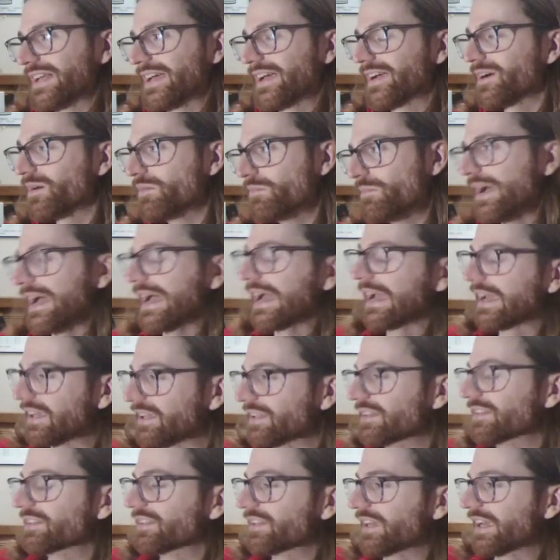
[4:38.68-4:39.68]
I come back
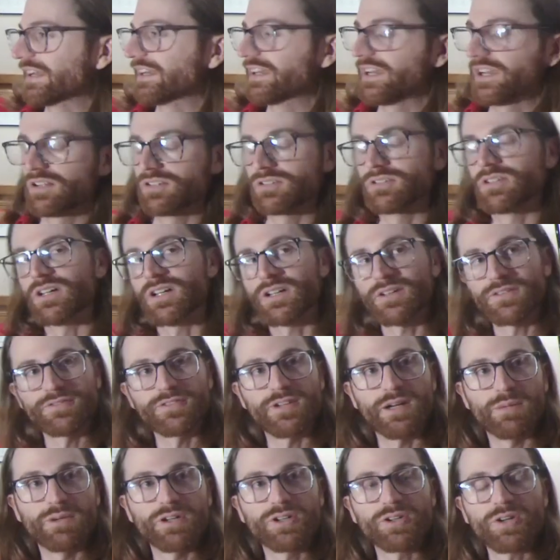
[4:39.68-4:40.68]
and get a look
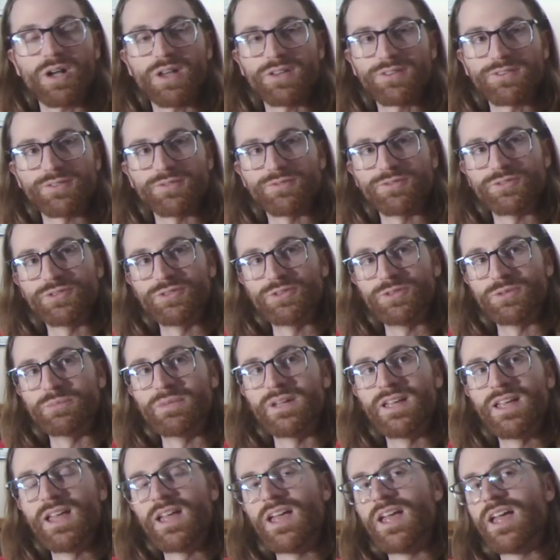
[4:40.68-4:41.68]
from across the room,
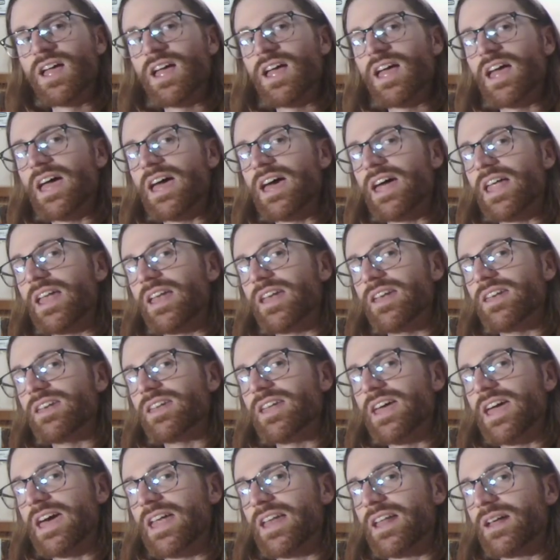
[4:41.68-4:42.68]
and
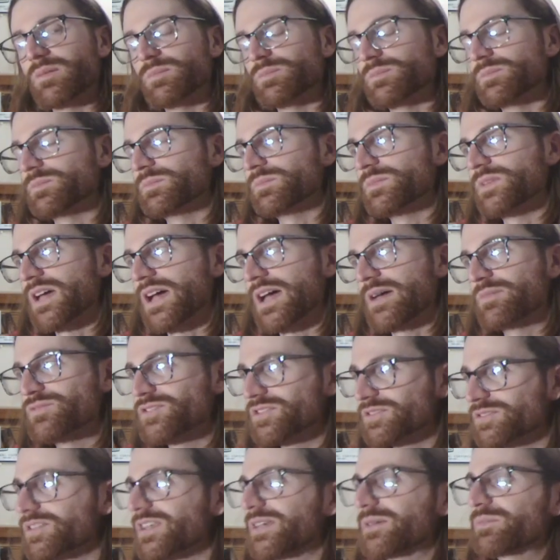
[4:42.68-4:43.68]
I'm
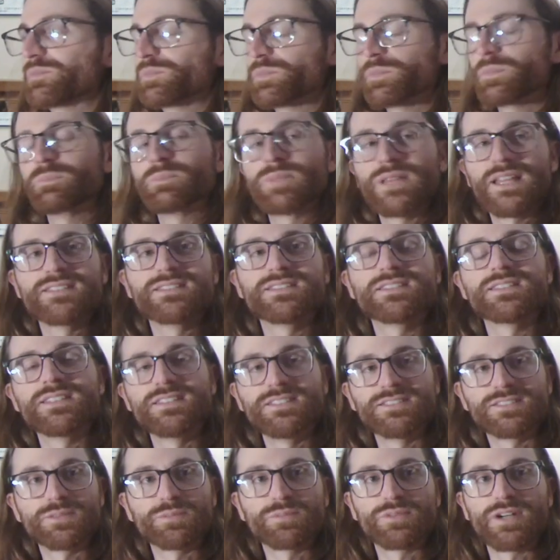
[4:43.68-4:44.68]
just like pleasantly
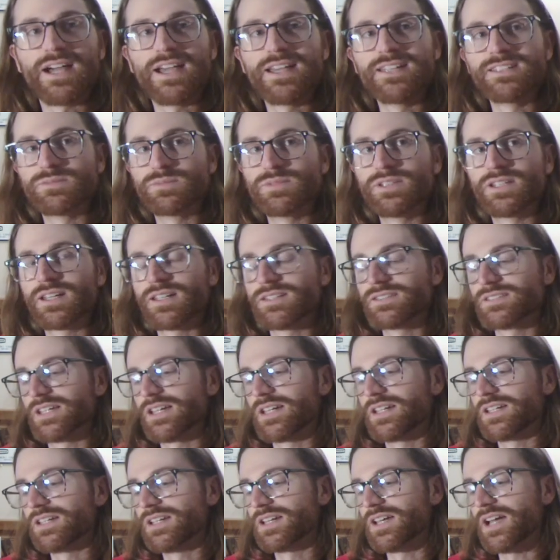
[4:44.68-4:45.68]
surprised, because
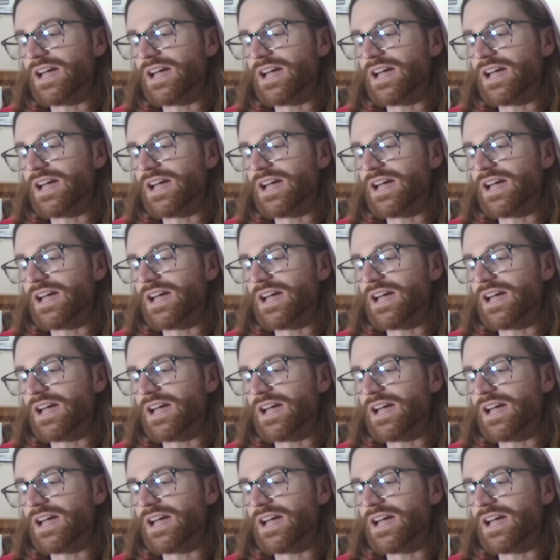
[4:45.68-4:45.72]
I